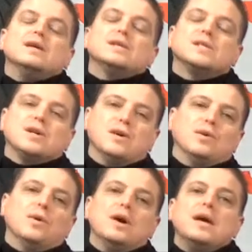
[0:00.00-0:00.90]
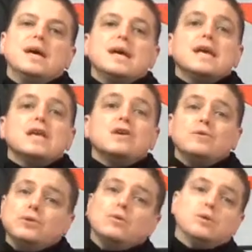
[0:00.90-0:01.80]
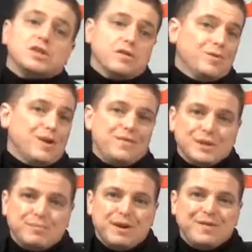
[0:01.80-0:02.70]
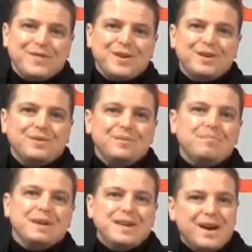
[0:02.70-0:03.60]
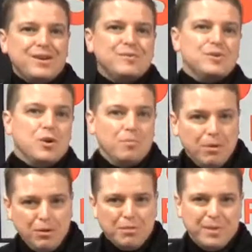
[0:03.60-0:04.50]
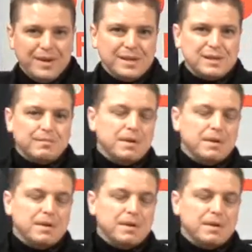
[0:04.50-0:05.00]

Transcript: So you do it whichever way feels better for you, but now you know both ways.